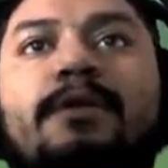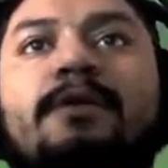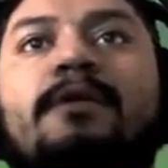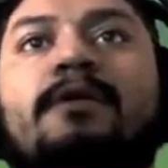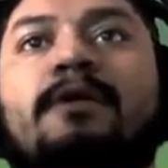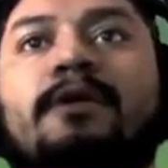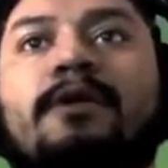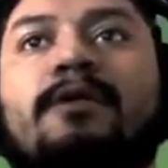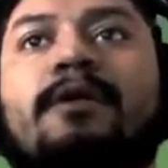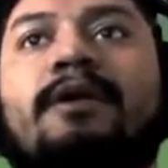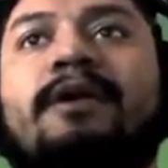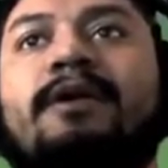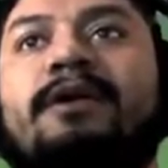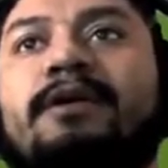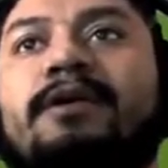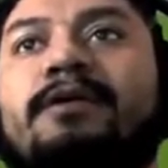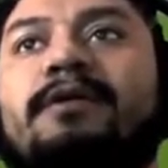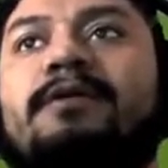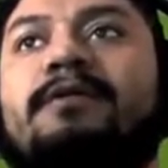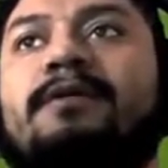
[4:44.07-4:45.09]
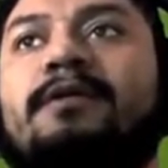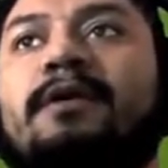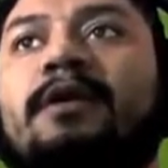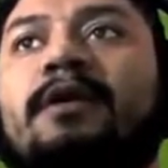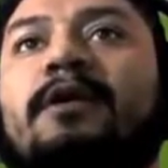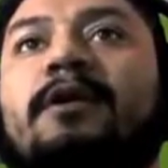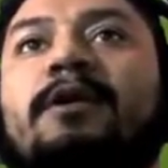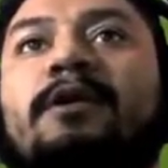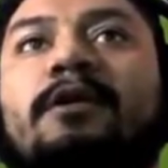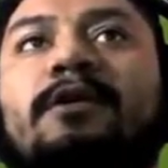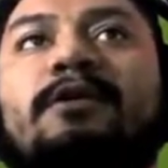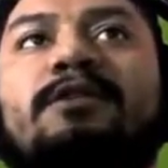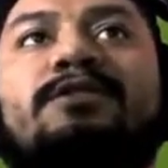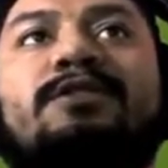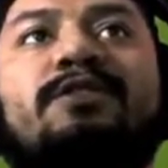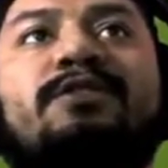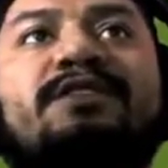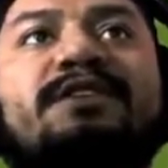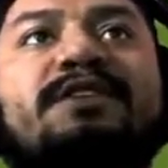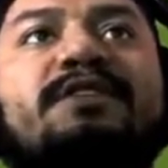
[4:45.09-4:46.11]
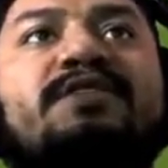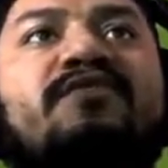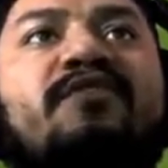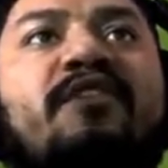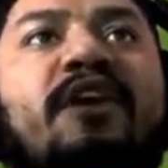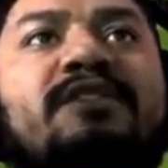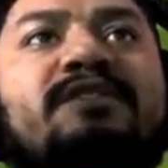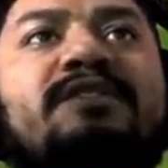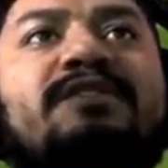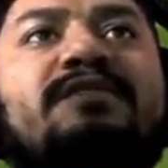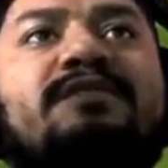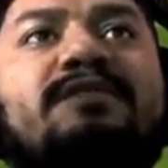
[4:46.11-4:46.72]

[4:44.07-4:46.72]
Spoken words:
Okay, so is this France?